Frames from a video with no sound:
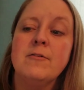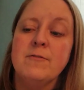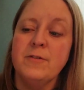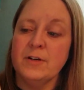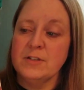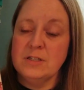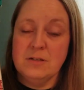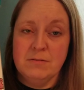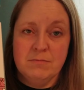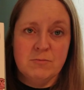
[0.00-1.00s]

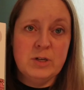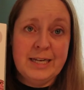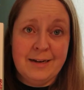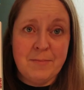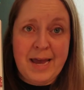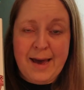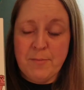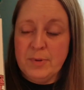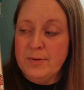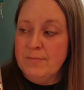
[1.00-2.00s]
First, we need a map.
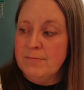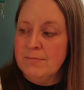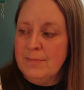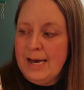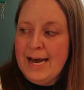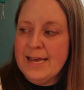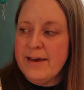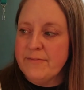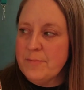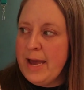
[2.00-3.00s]
I
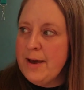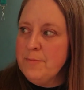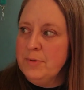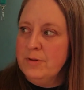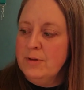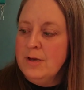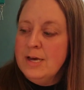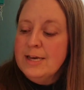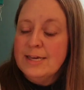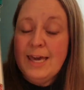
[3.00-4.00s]
have a map.
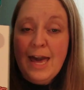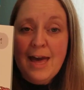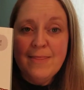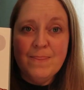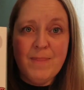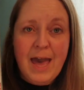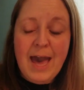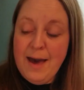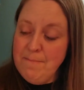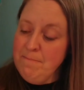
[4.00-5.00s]
Get
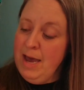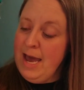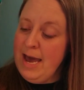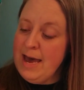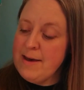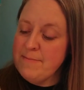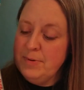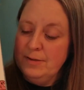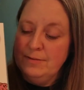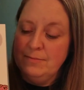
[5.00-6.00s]
that map!
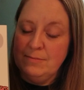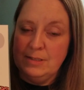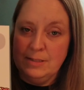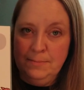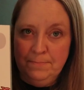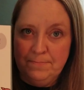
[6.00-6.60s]
Zip.